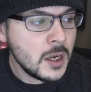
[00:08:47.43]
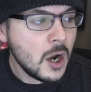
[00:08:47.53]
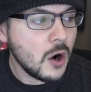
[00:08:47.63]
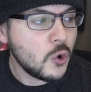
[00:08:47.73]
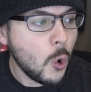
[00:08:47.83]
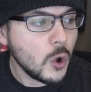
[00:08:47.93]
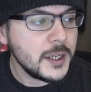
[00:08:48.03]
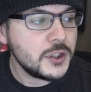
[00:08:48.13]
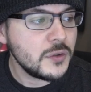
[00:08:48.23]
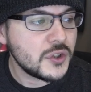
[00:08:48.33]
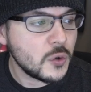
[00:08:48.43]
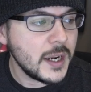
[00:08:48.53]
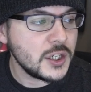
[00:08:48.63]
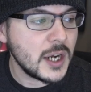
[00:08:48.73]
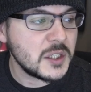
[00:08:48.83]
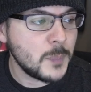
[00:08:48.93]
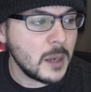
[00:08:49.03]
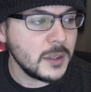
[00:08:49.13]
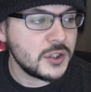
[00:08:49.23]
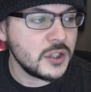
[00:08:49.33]
according to screenshots
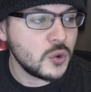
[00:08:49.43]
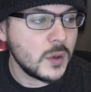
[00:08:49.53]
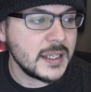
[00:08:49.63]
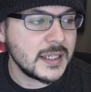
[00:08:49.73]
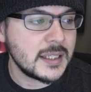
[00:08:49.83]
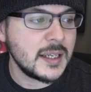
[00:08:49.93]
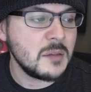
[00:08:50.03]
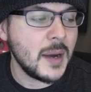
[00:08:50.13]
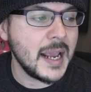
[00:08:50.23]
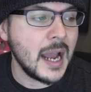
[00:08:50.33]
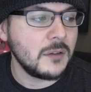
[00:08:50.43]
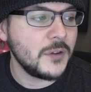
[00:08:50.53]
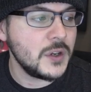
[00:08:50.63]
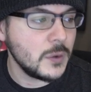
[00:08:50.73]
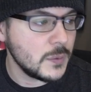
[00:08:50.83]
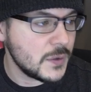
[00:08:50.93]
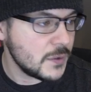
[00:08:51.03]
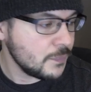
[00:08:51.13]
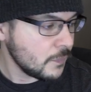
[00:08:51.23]
published in twenty sixteen by Alpha News.